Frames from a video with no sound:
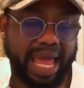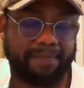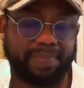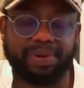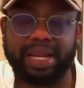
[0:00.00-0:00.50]

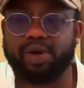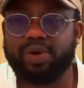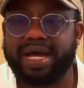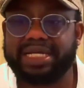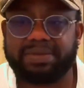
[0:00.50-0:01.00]
And people are
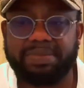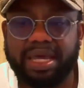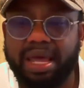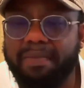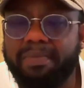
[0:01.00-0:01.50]
going to ask
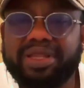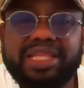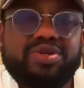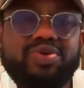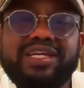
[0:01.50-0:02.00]
me,
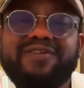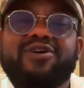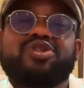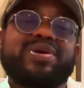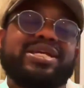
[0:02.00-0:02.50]
but this one is
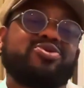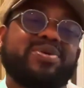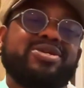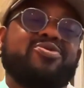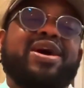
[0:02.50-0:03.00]
for
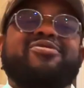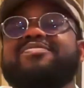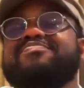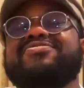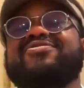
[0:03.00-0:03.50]
2021.
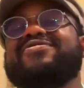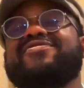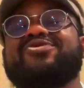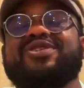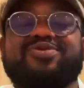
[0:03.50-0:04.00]
What this one is
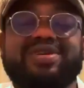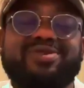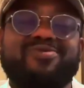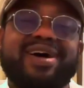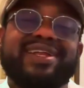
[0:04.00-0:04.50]
for
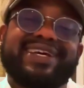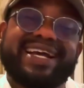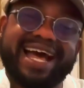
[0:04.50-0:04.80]
2021?